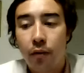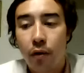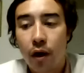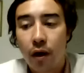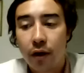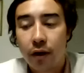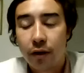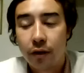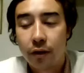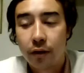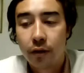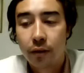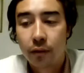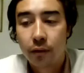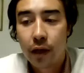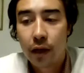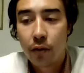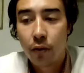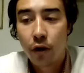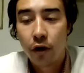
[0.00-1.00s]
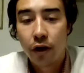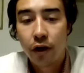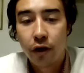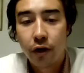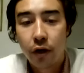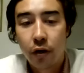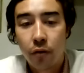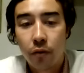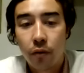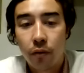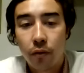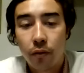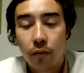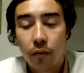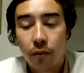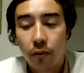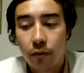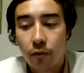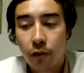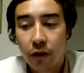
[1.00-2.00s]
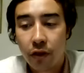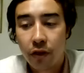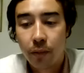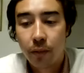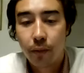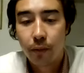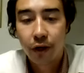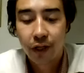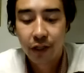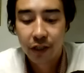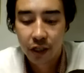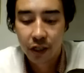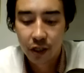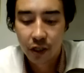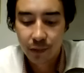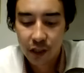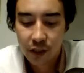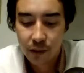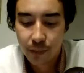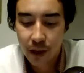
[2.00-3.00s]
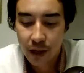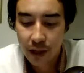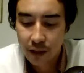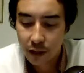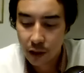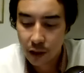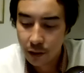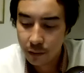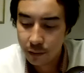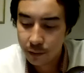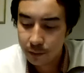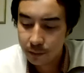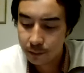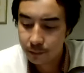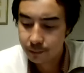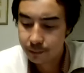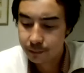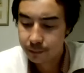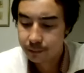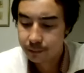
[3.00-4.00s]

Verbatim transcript: they want they want to know what the money is going to be spent on.